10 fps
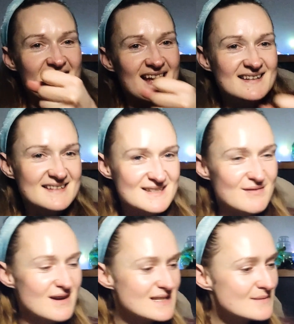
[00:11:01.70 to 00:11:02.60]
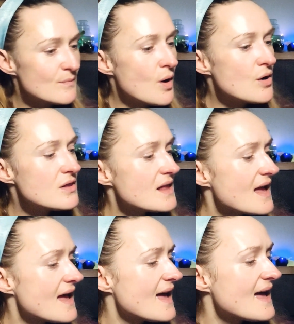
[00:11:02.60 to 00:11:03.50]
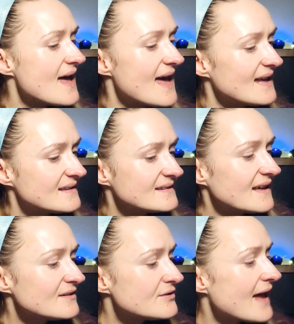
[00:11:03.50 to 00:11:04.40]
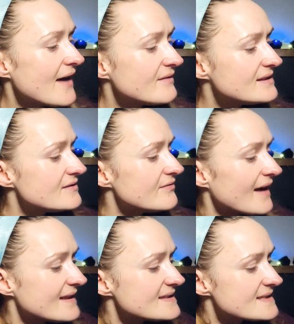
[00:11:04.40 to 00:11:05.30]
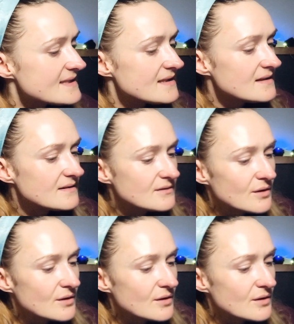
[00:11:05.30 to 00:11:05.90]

and it's very small, and I don't have any fancy